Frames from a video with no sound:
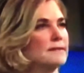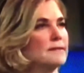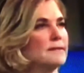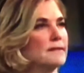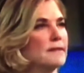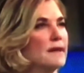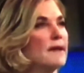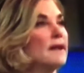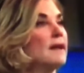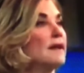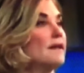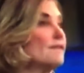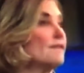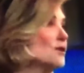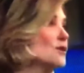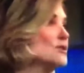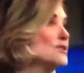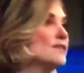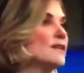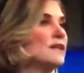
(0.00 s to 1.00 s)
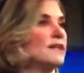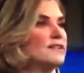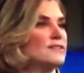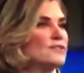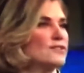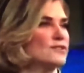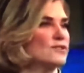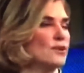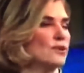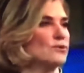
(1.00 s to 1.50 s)
really? Those
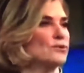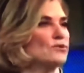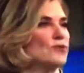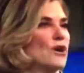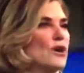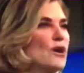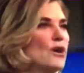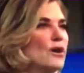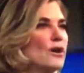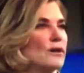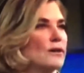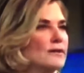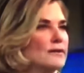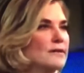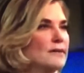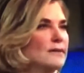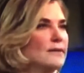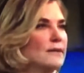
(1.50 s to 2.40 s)
feelings are so strong.